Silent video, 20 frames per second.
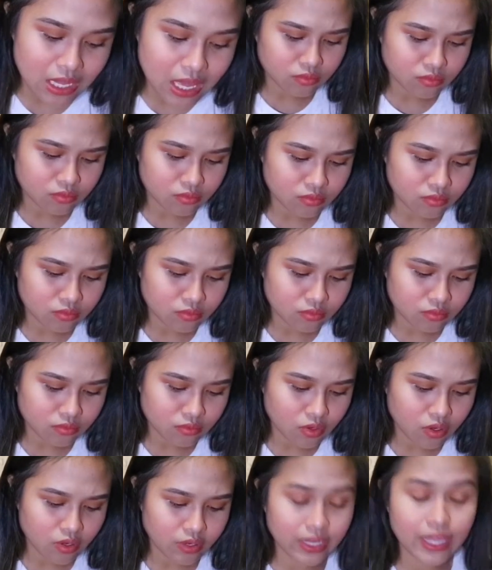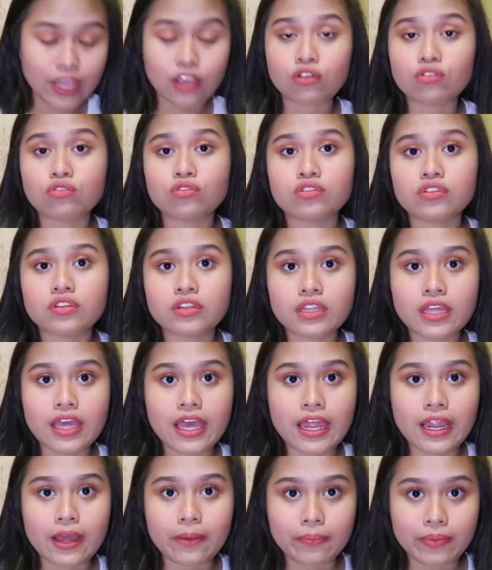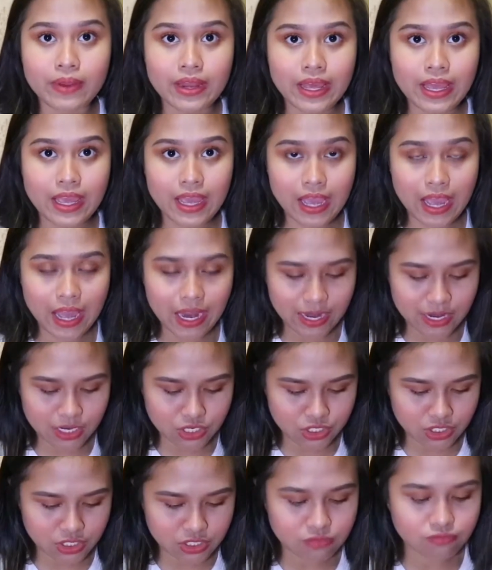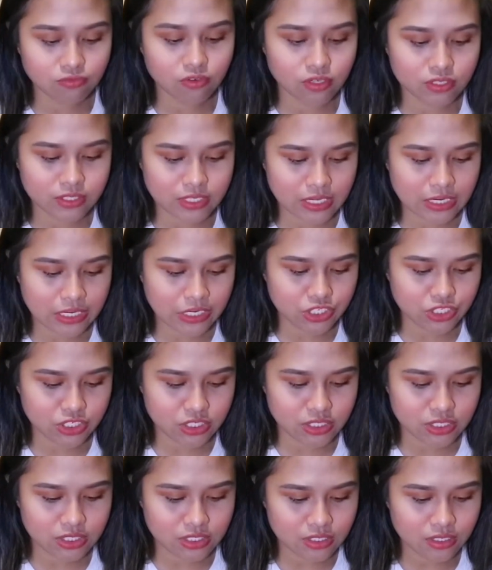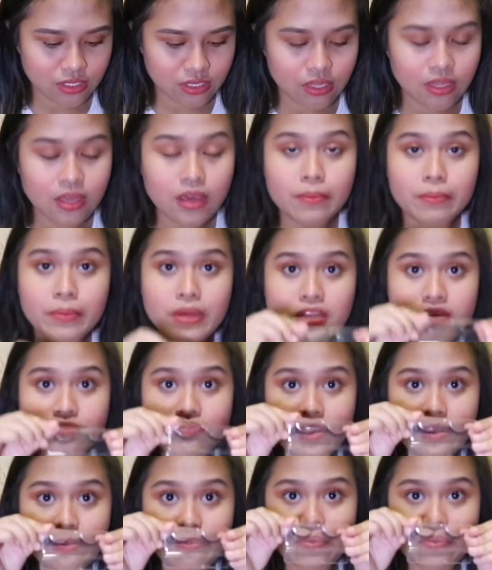I'm not that good at applying eyelashes, false eyelashes. But it's very